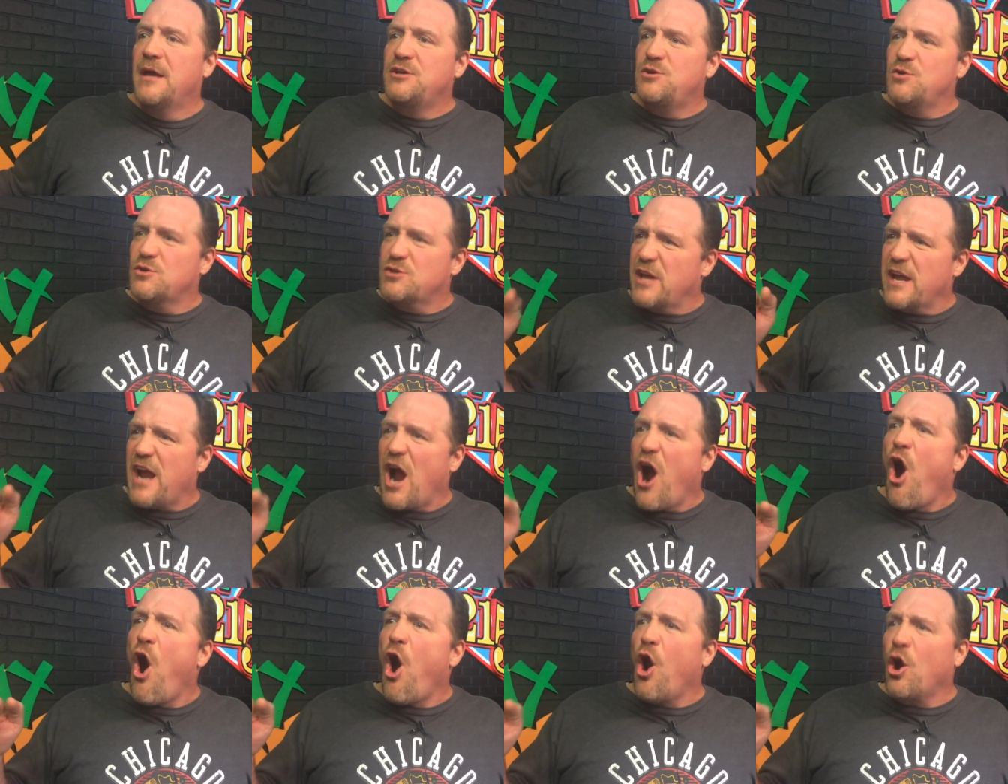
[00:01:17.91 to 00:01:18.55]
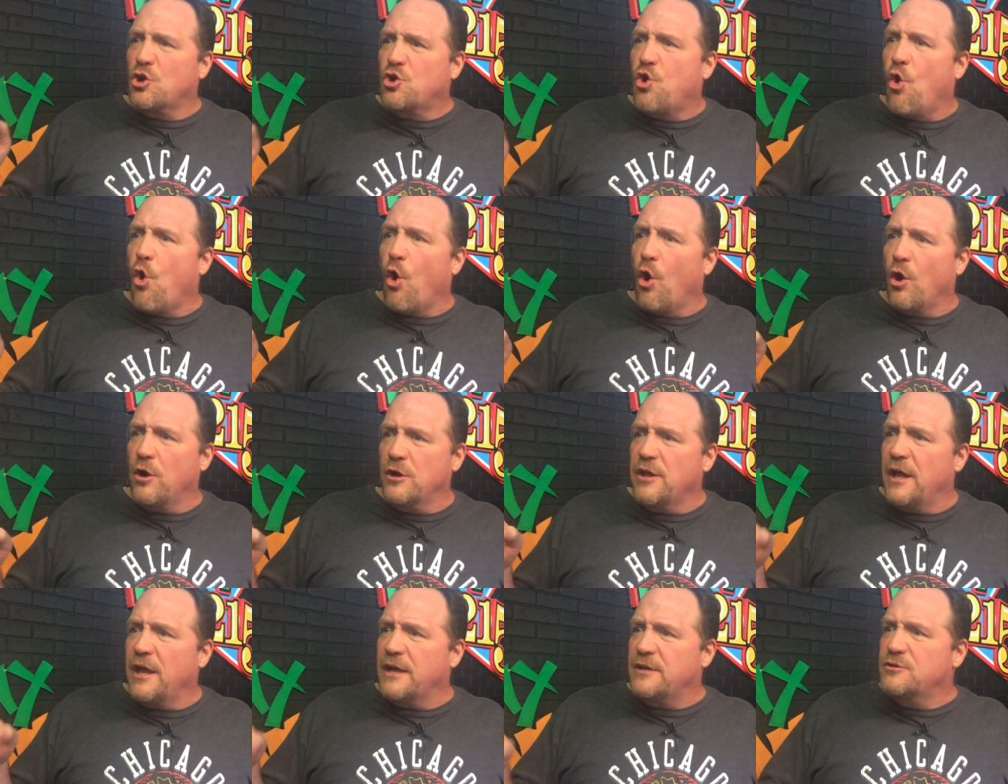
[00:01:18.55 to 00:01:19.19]
She was like
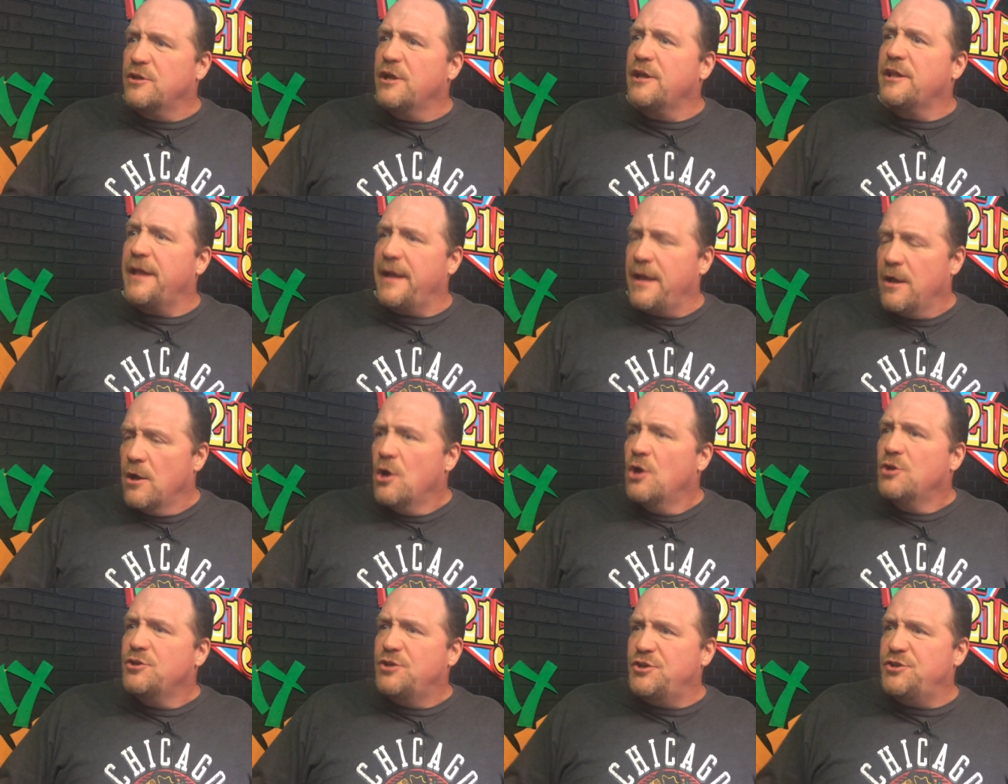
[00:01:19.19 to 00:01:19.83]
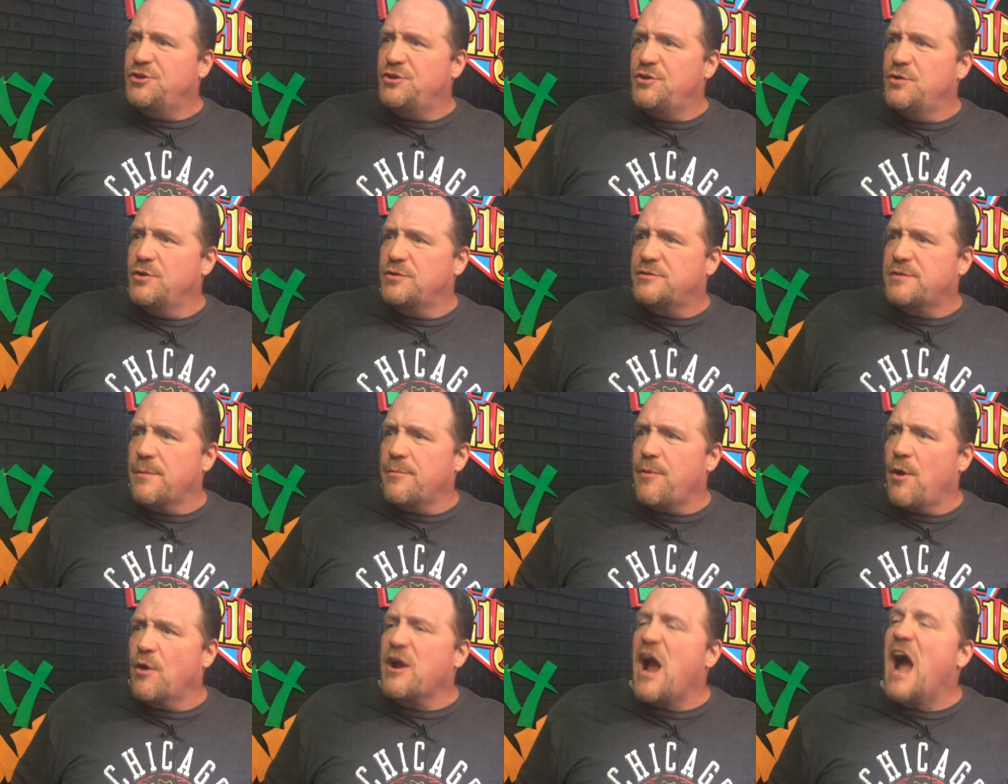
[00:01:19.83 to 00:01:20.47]
hardcore. You're like, Lily, did you do
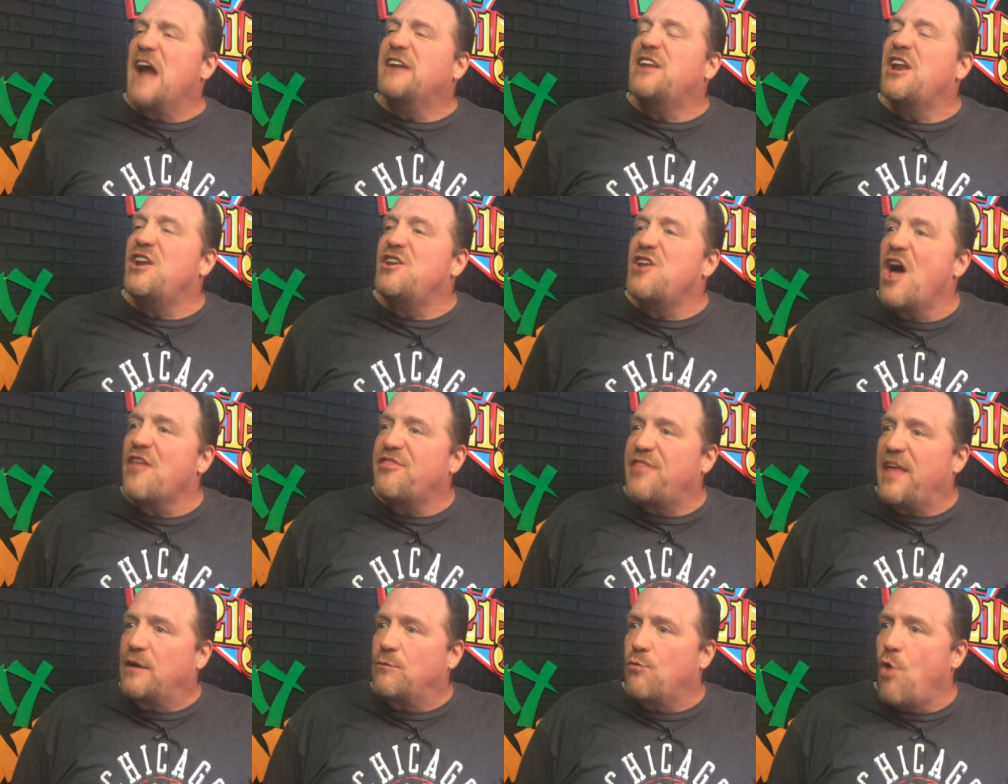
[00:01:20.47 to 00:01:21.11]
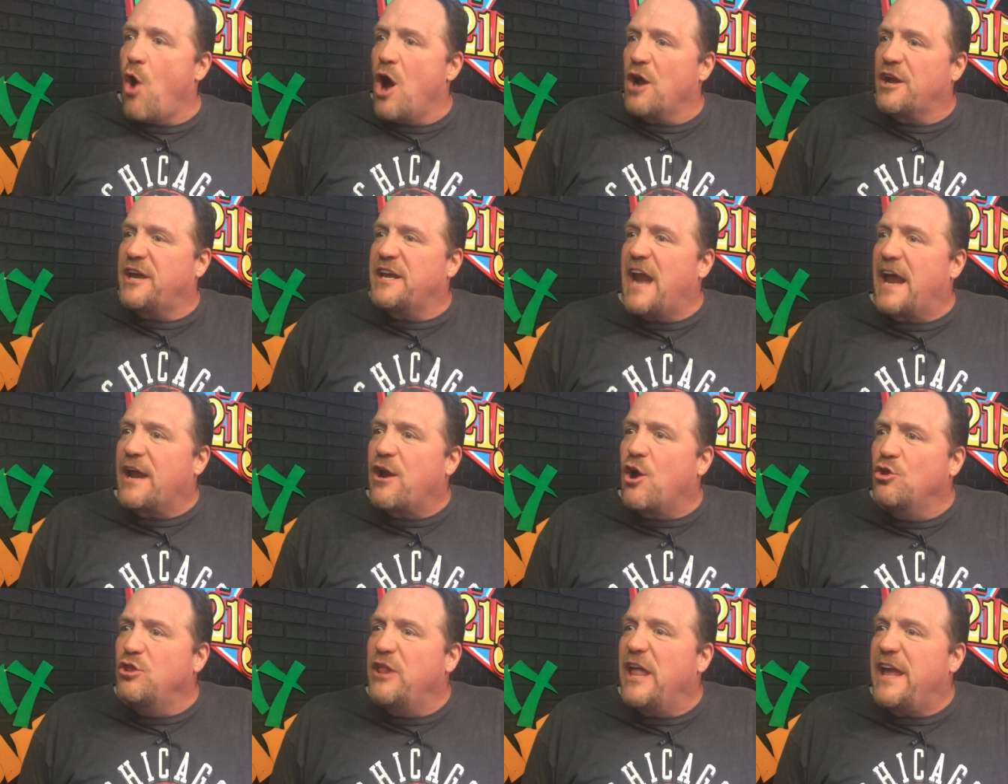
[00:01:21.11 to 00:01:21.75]
something wrong? I did nothing wrong. Can
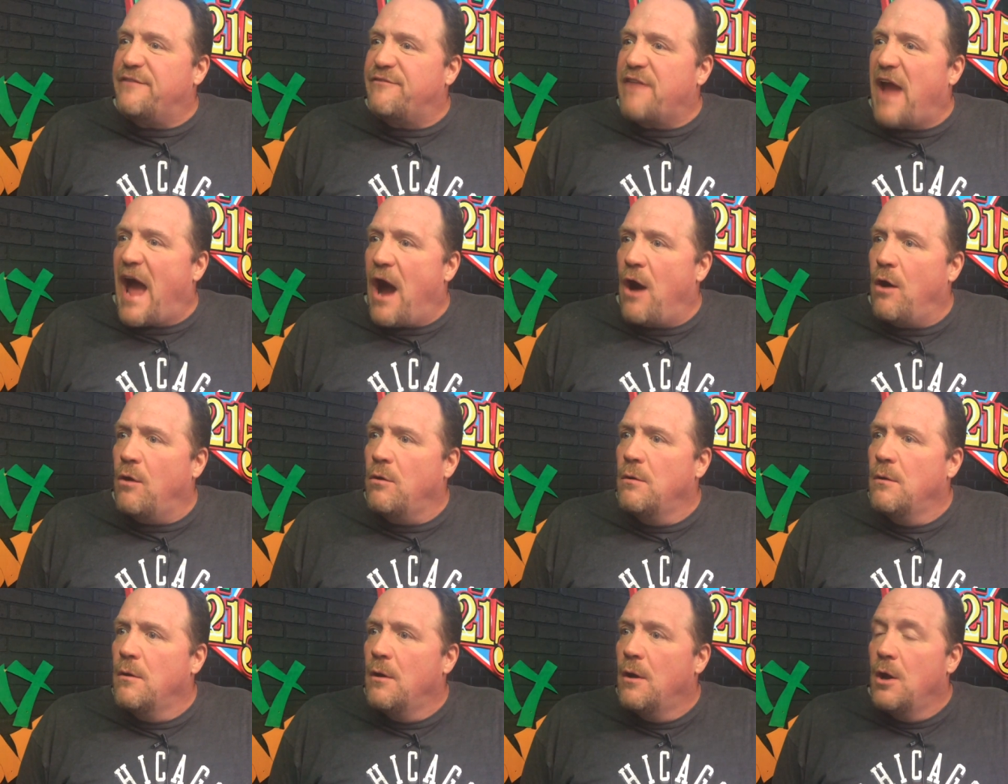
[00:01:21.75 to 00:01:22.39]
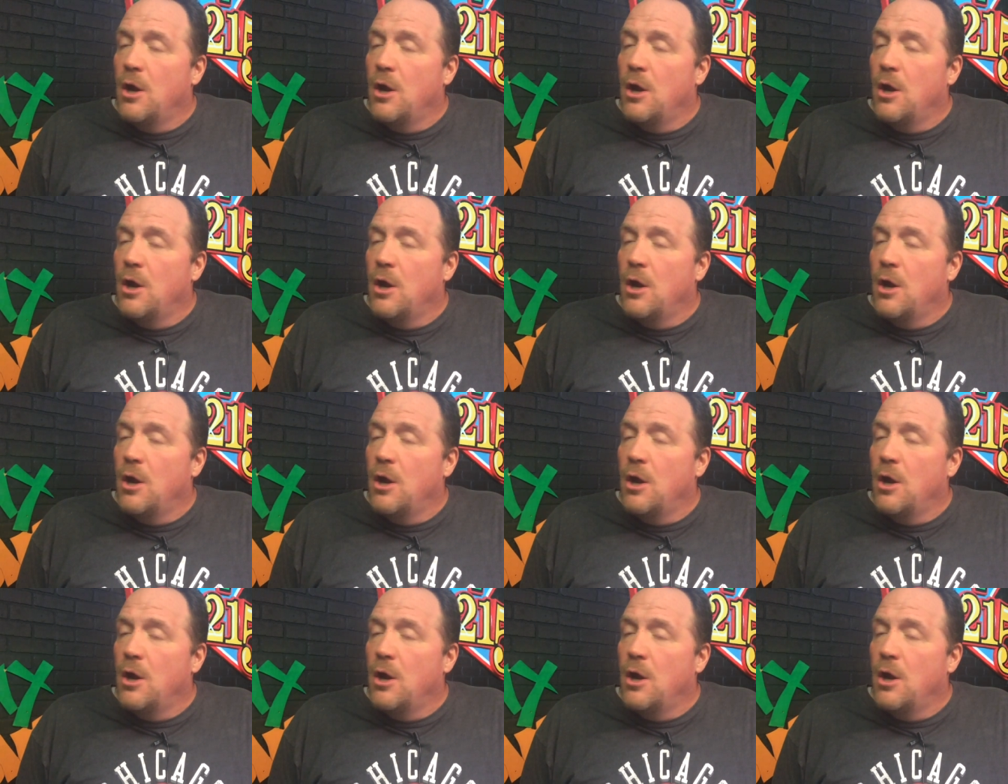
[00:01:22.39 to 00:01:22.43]
I leave now?